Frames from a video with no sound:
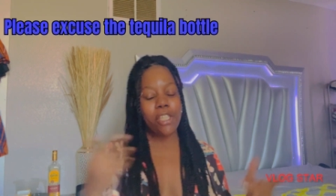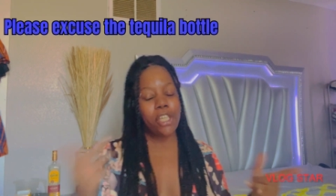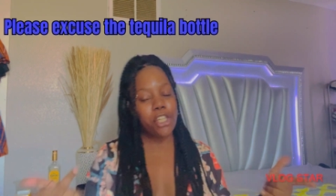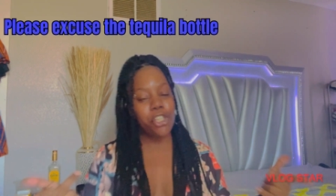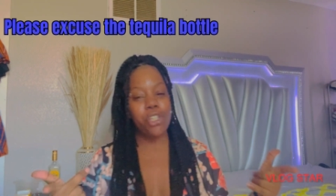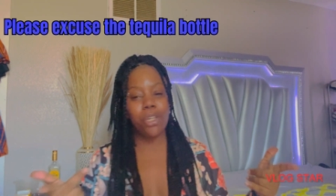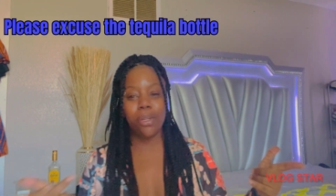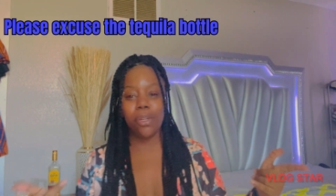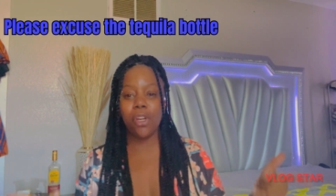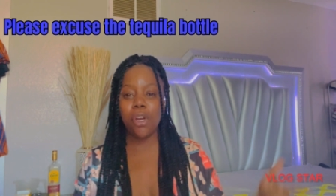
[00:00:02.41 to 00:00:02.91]

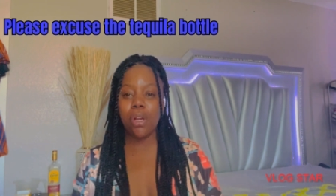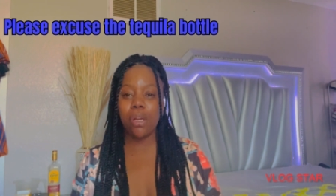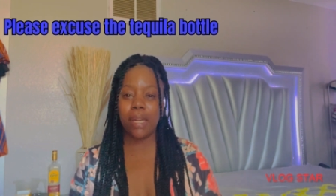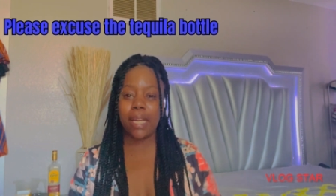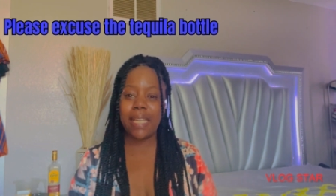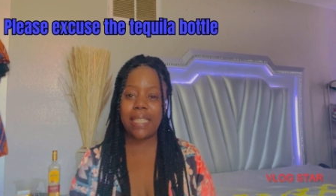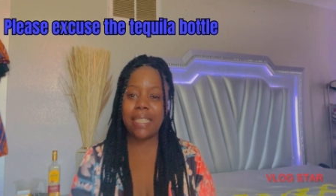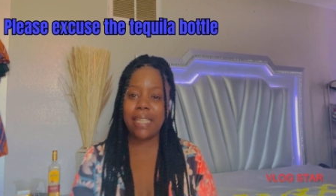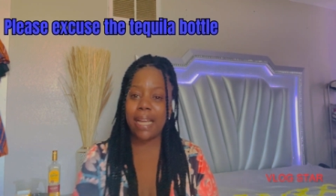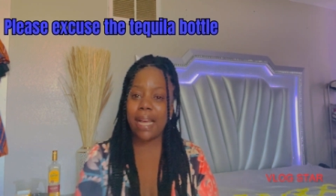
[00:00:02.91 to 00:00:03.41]
It's your girl,
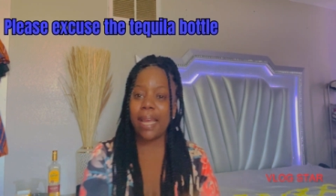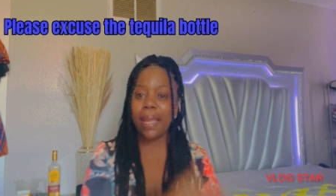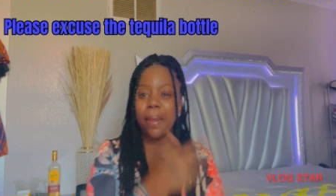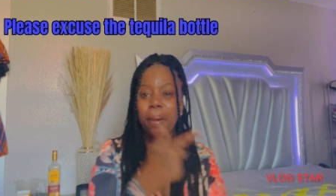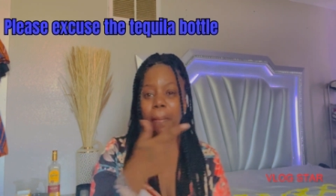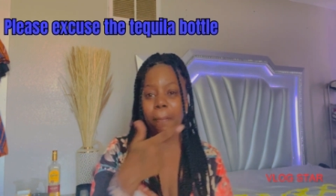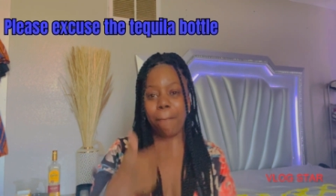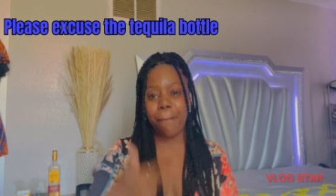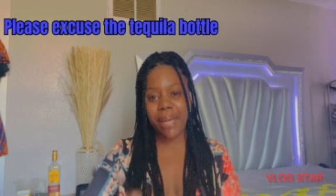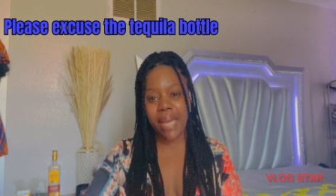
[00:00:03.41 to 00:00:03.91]
Grace, and I
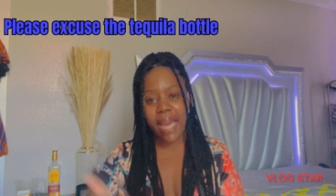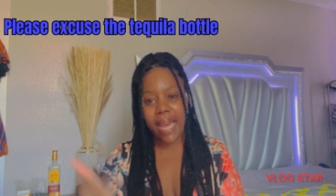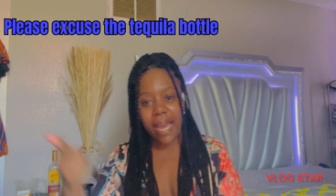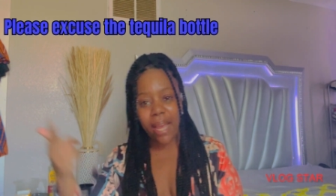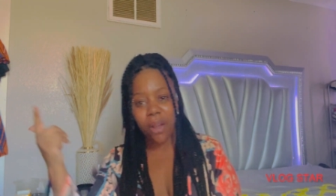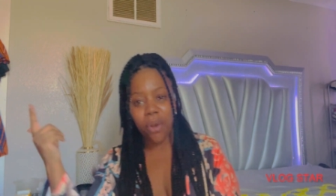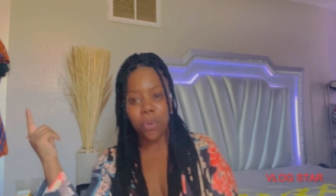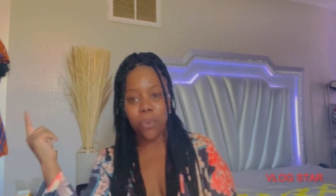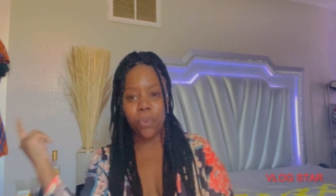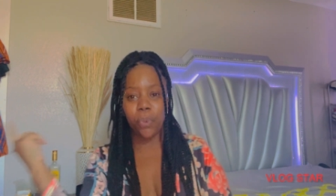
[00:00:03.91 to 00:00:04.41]
am
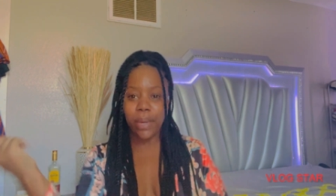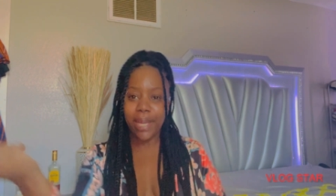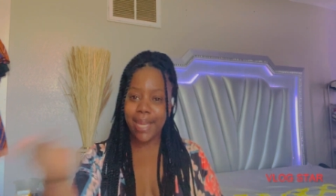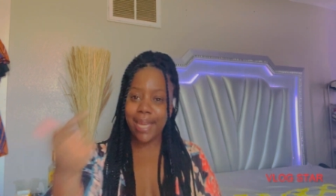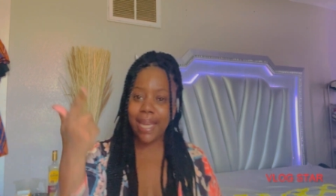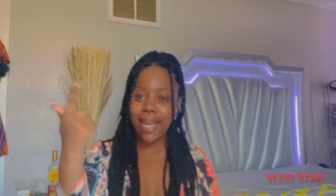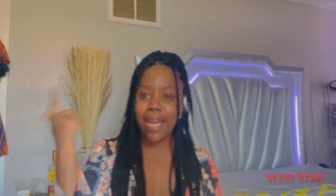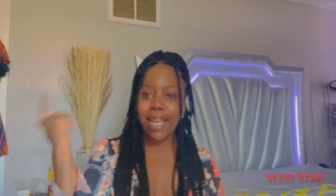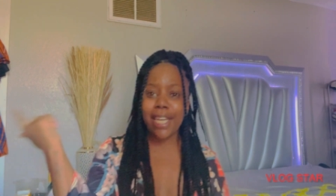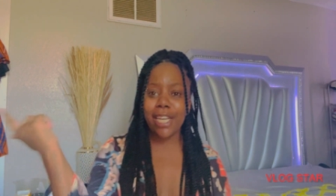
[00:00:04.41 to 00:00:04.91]
back
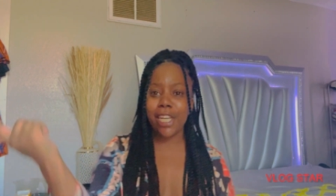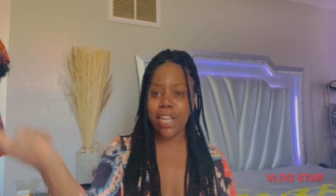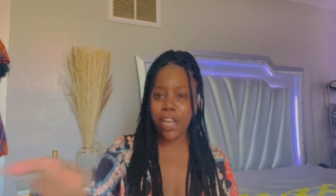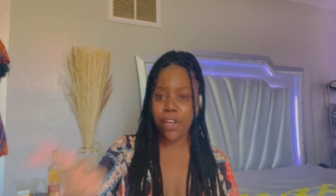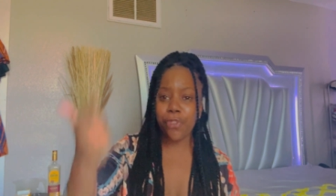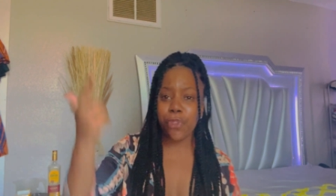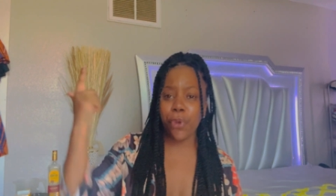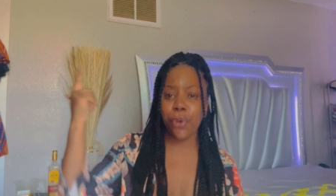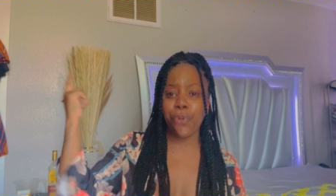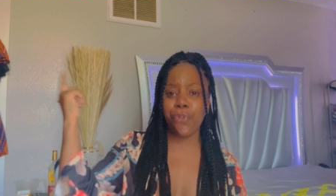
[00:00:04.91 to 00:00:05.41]
with
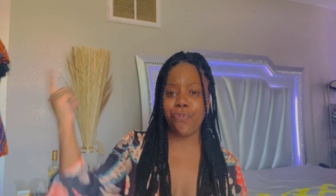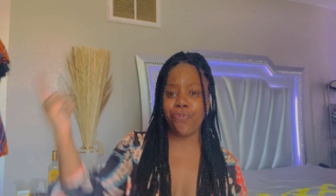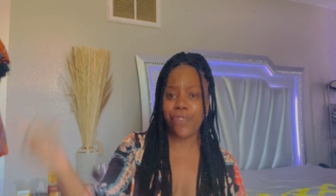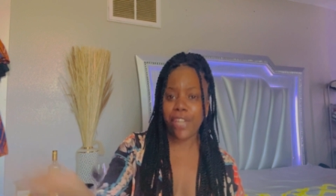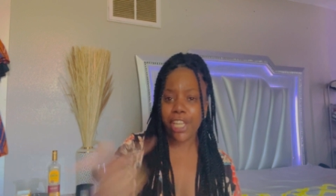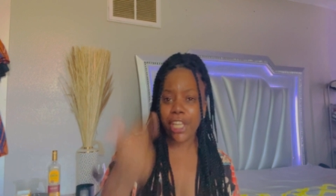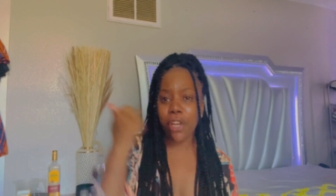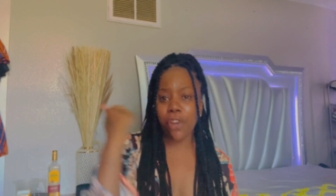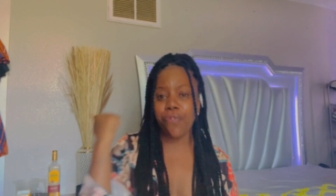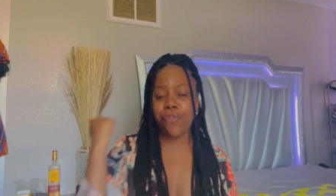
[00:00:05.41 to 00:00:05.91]
another
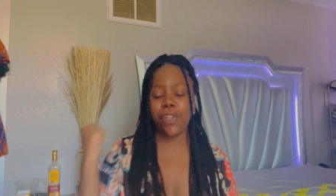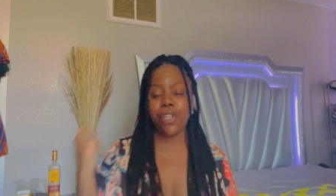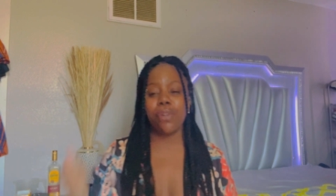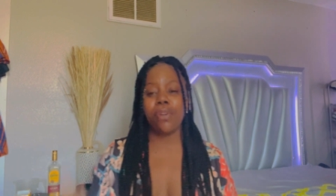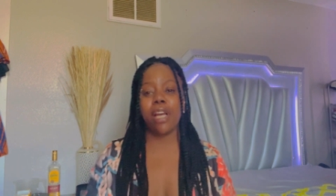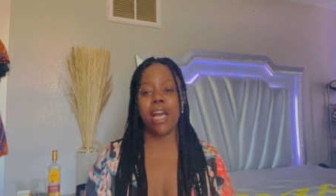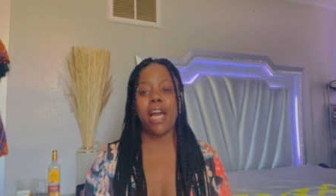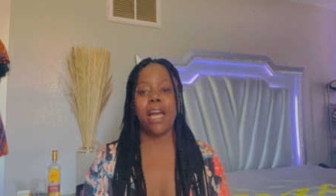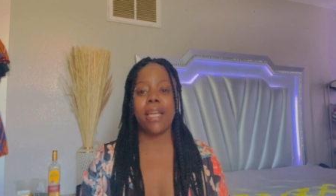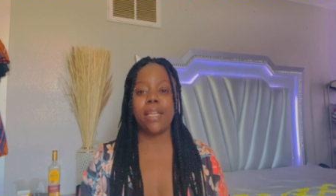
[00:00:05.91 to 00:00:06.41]
video for you
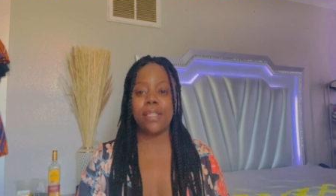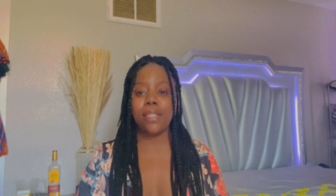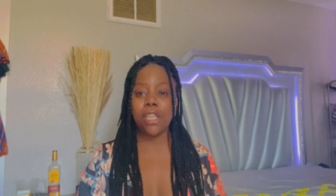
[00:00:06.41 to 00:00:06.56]
guys.